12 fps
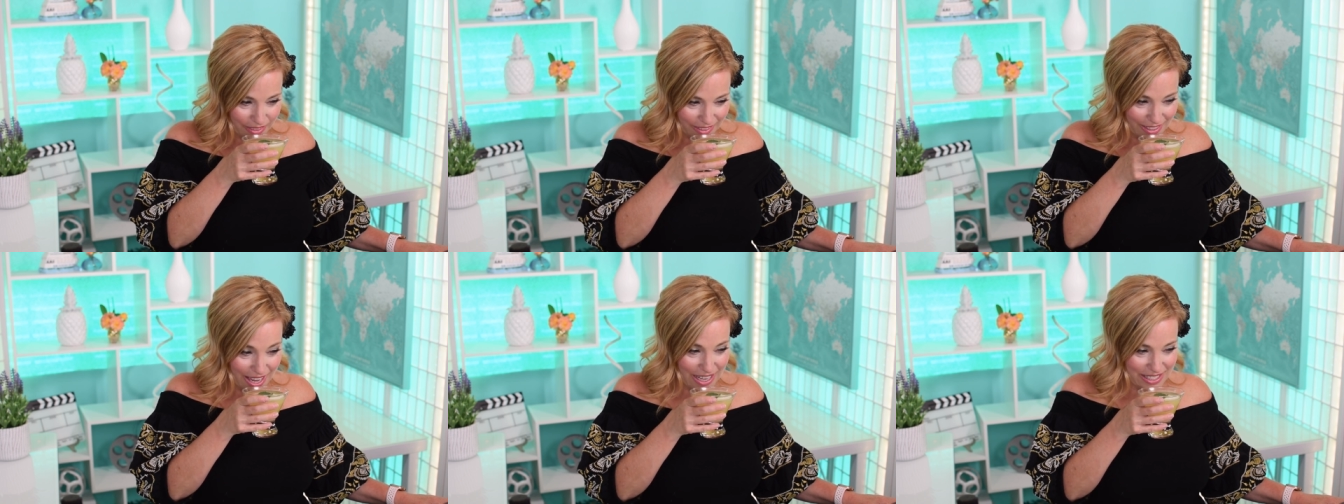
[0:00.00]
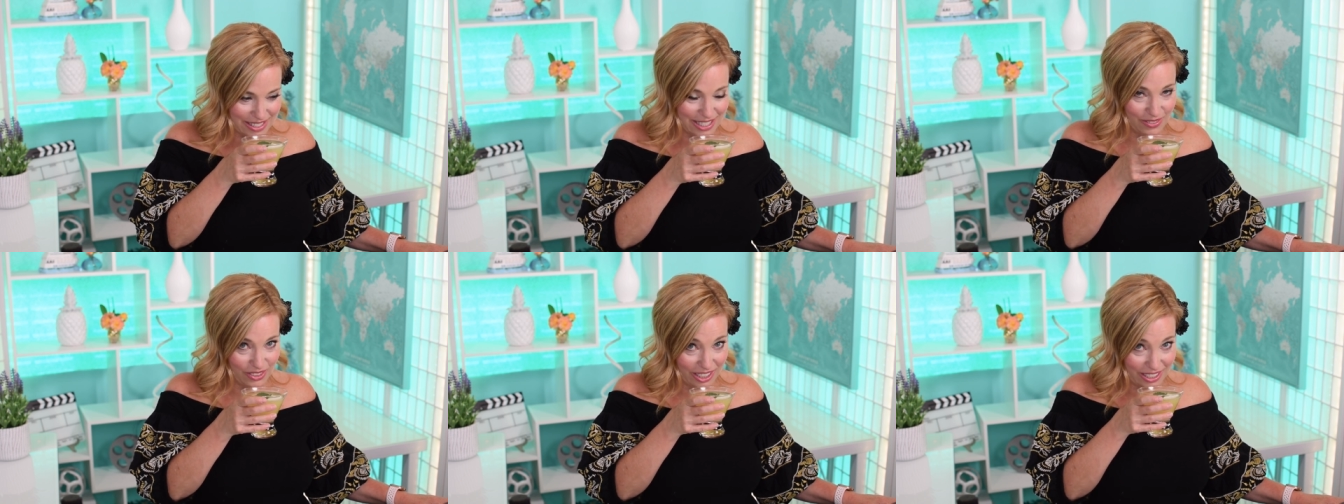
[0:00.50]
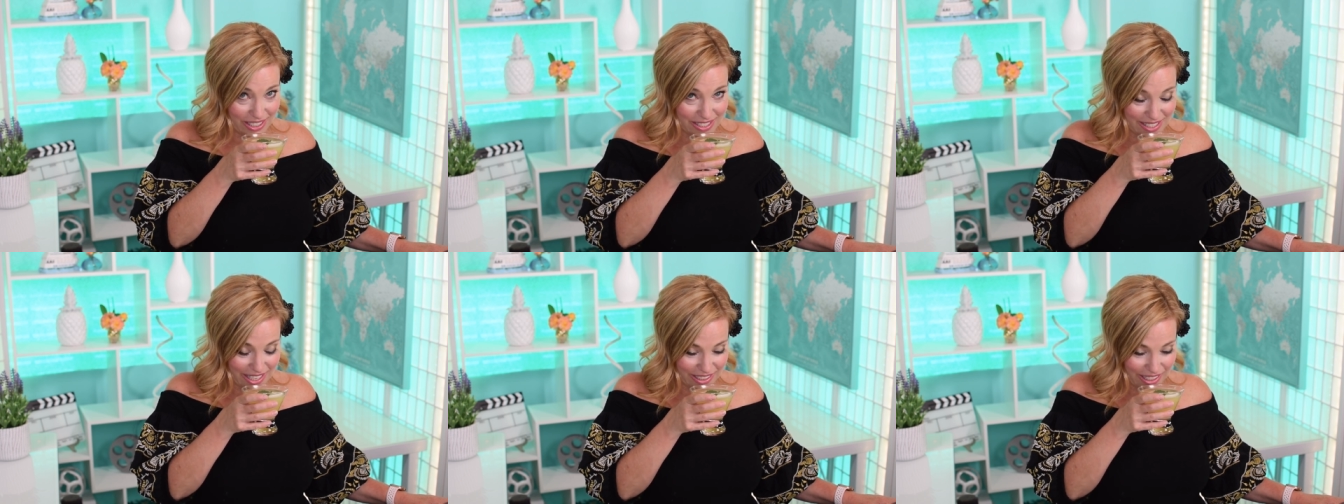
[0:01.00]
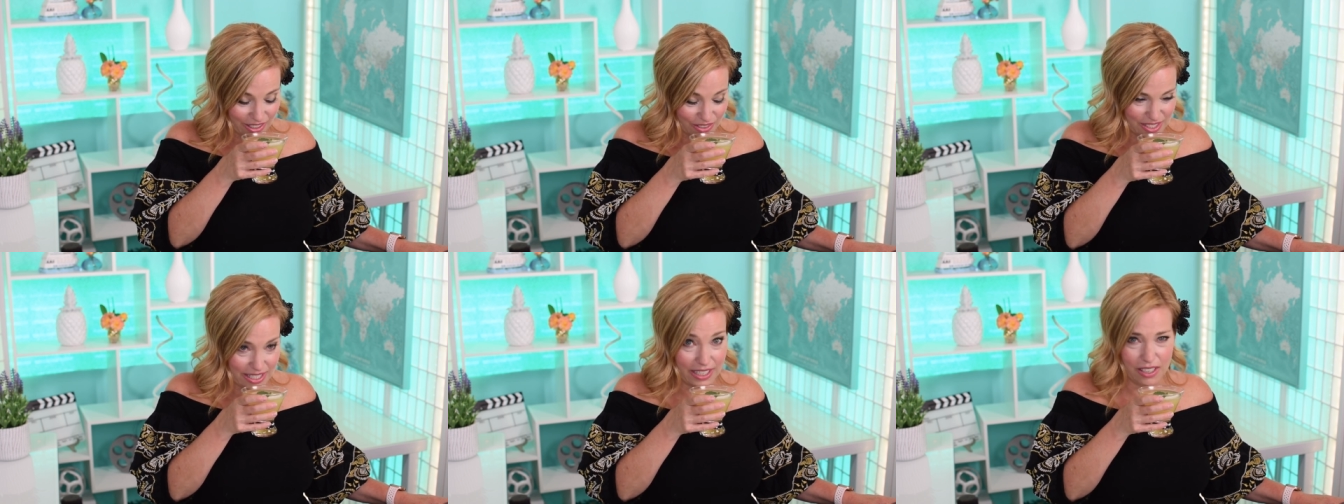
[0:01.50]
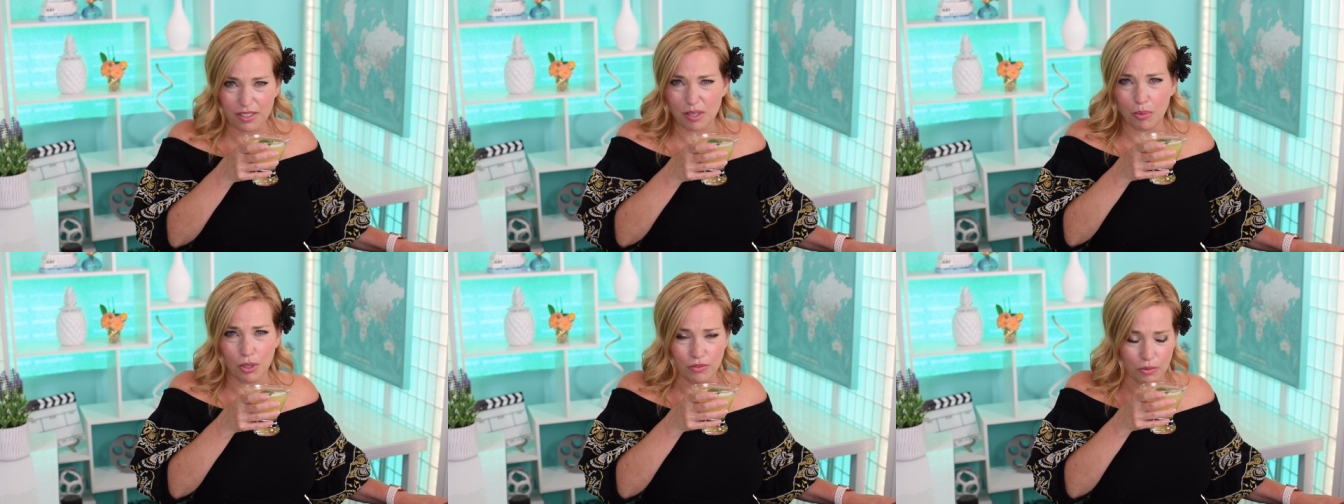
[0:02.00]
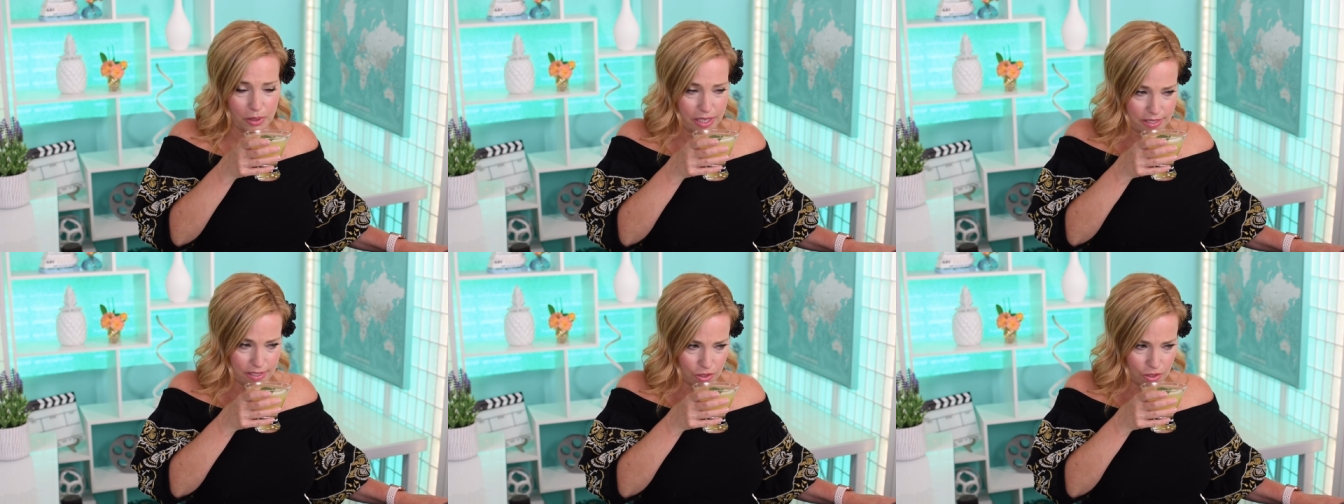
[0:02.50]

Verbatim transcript: Yeah, Steve, you need to get to San Diego. San Diego is a beautiful place.